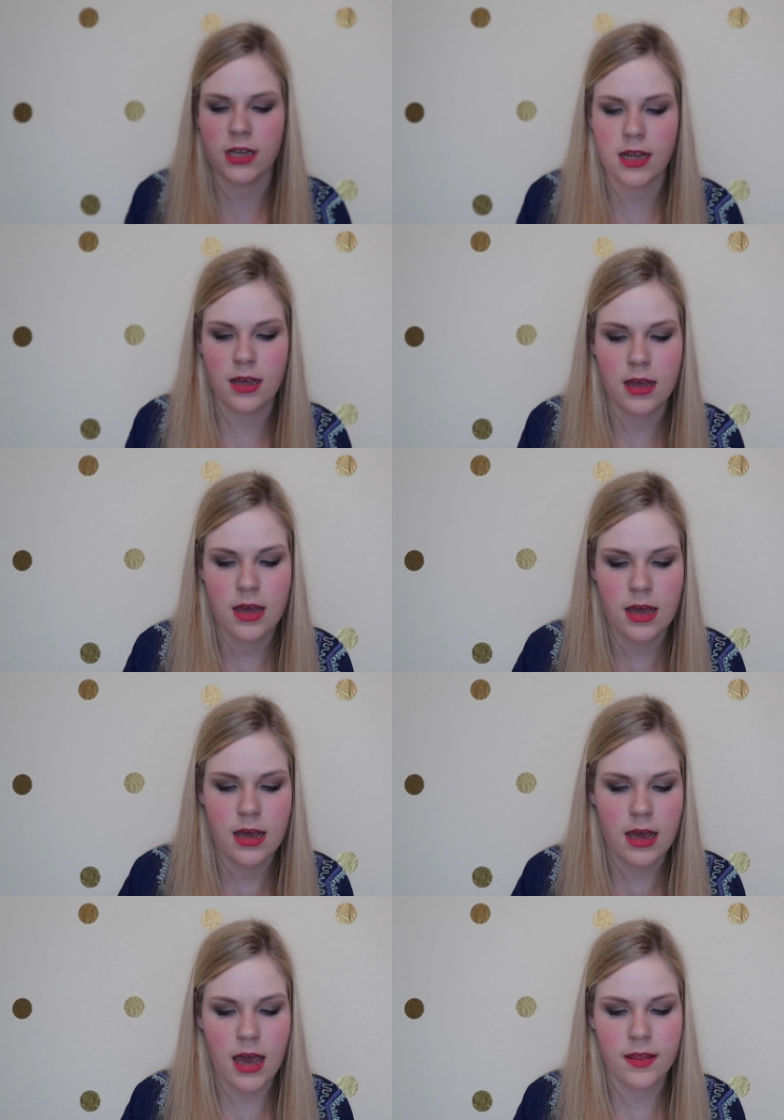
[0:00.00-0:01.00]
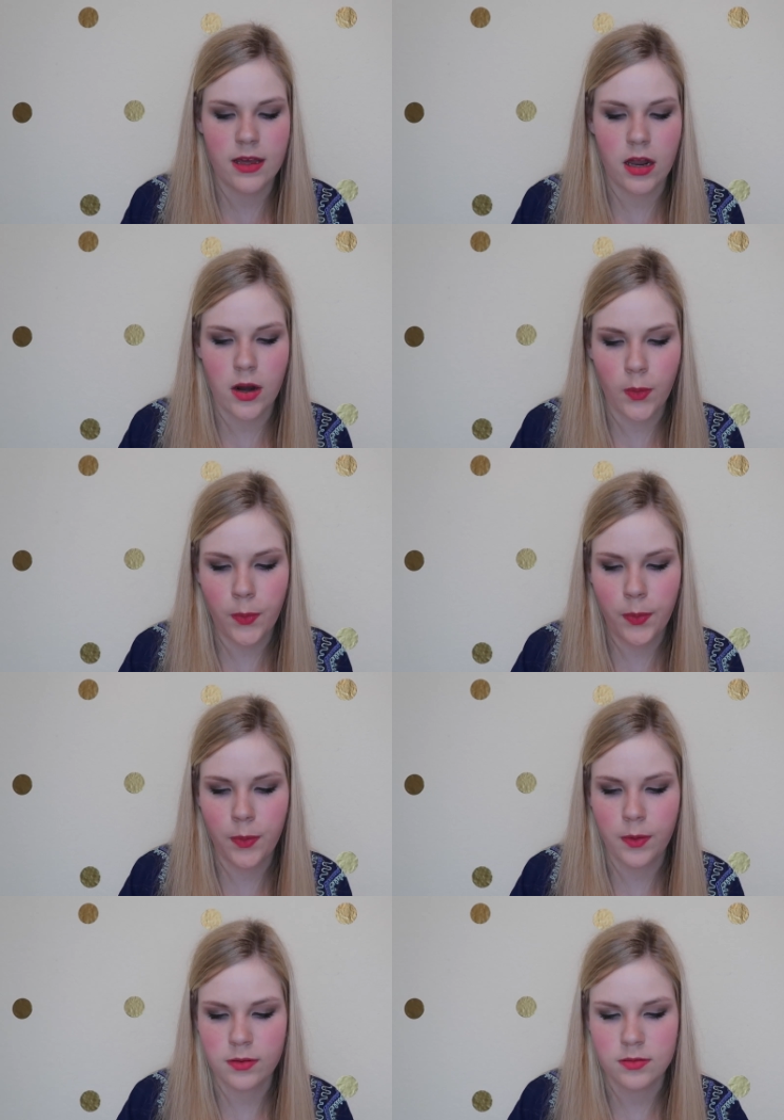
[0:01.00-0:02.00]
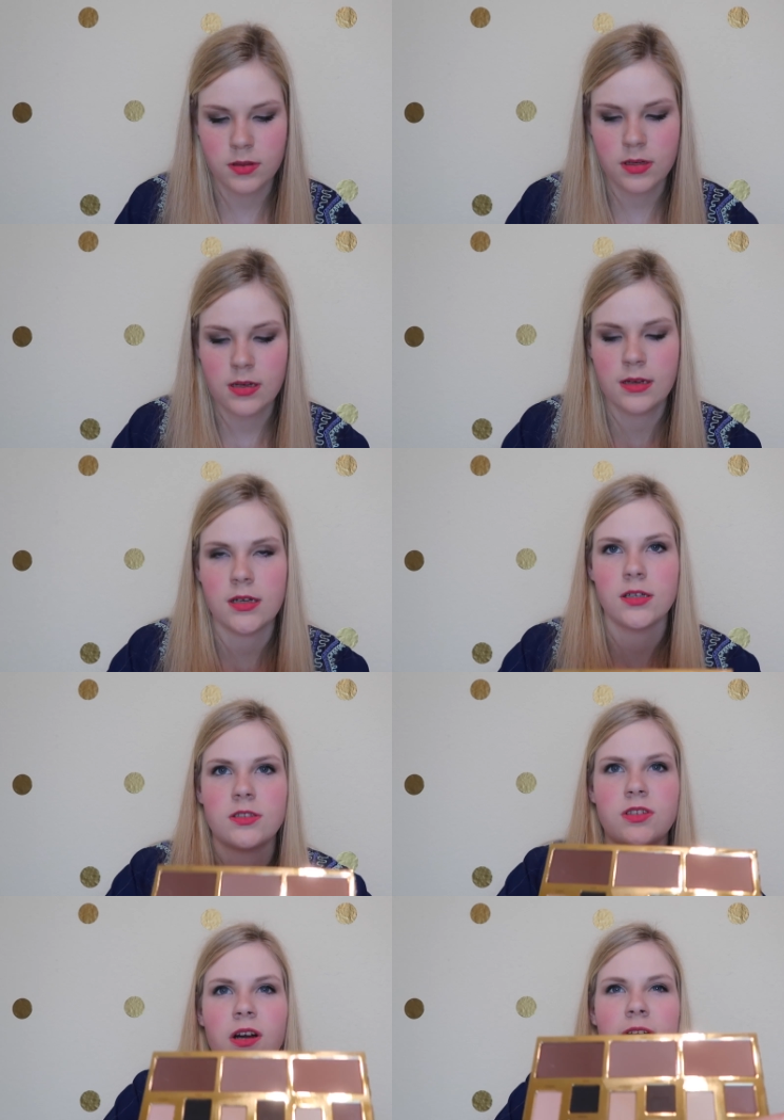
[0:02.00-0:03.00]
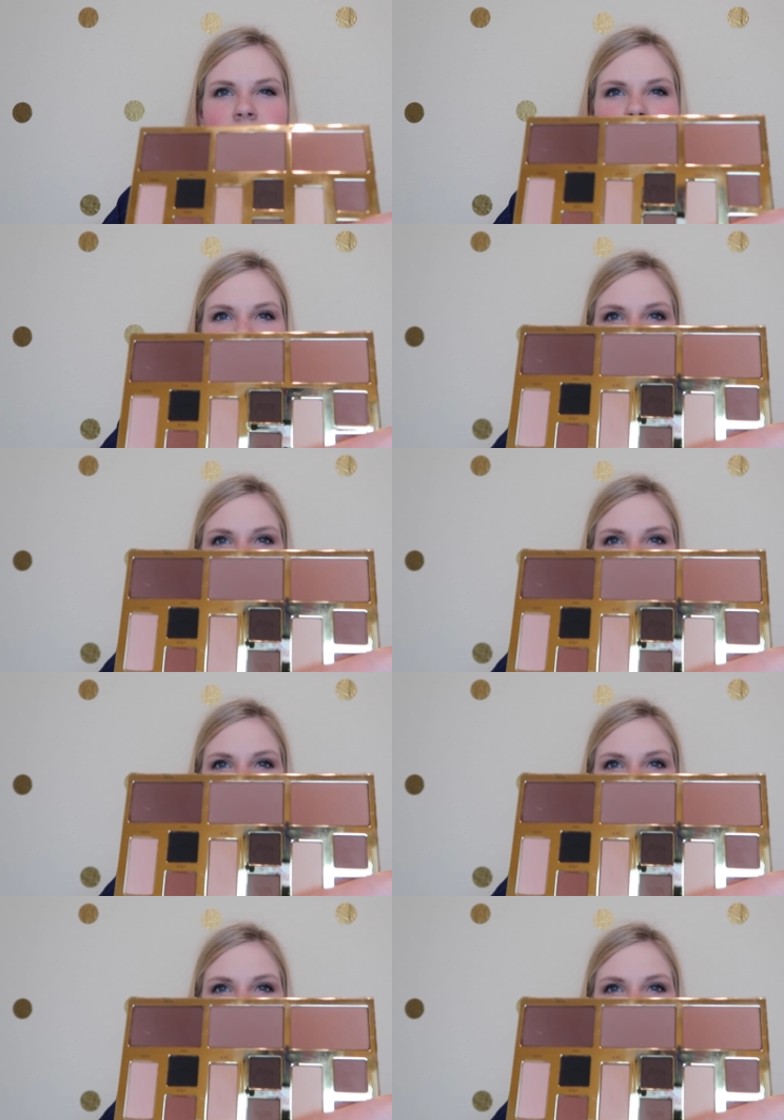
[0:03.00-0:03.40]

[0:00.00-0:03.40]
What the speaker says: in it. And then, sorry, this